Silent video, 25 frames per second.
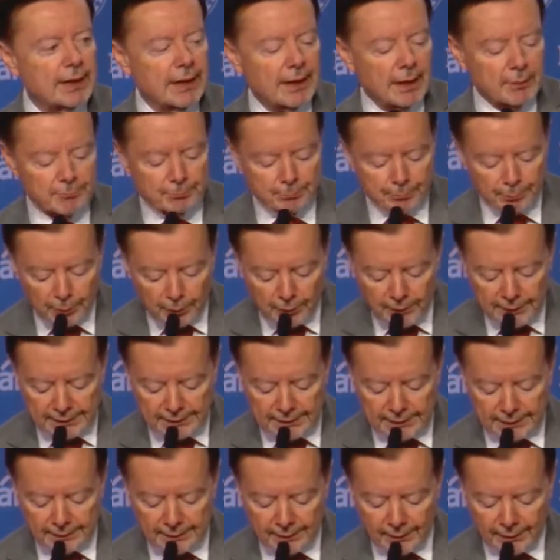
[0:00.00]
and
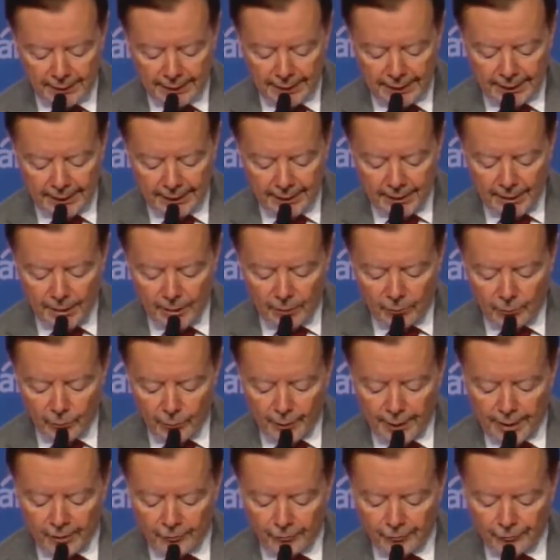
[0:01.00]
implicitly
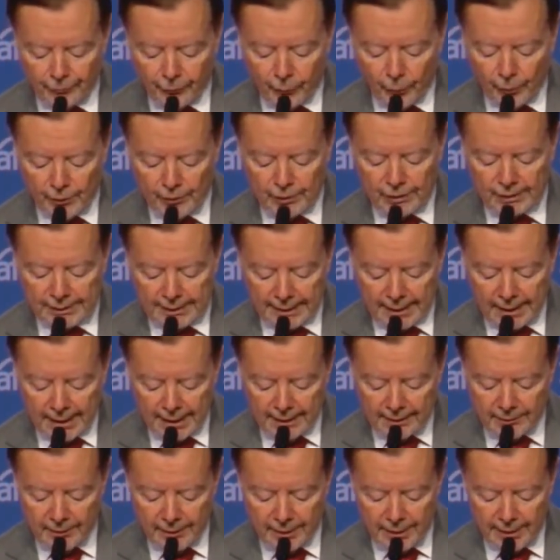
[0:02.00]
reinforced the
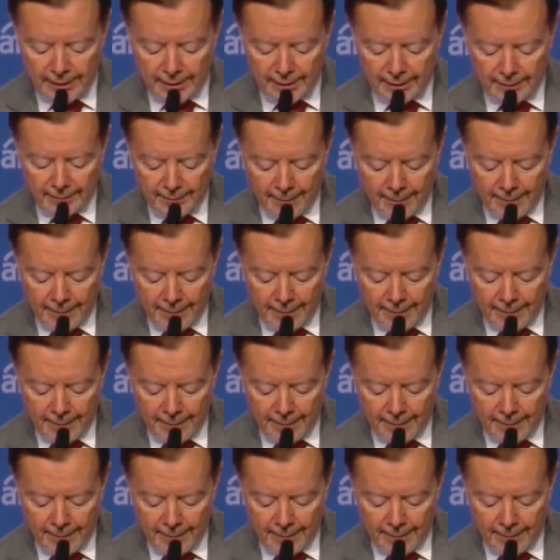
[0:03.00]
idea